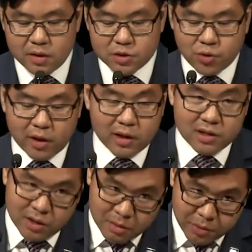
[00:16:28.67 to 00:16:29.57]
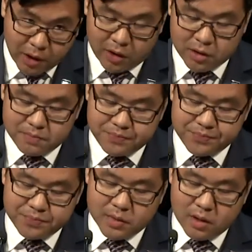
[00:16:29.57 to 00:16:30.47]
Australia did embark
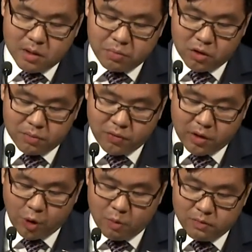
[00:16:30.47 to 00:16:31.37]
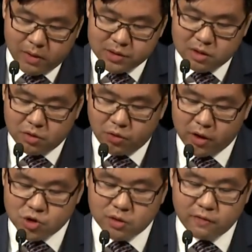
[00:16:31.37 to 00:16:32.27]
upon a program of mass
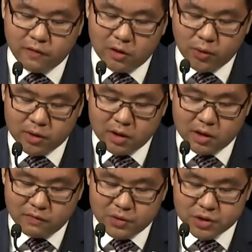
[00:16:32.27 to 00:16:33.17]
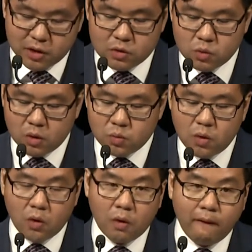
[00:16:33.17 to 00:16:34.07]
immigration following the end of the Second World
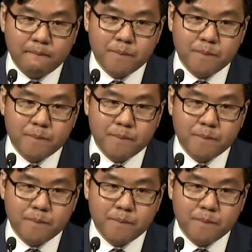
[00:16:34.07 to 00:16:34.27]
War,